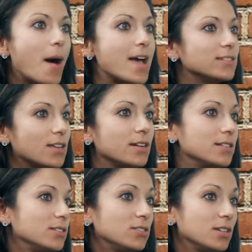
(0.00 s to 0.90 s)
my son
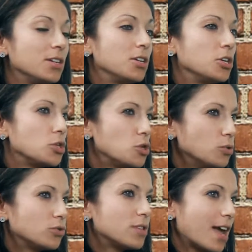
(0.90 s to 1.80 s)

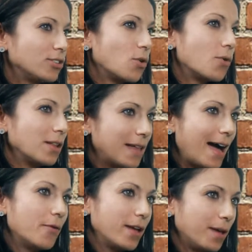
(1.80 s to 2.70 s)
usually I don't
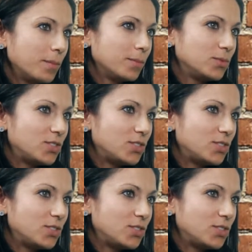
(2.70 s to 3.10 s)
allow him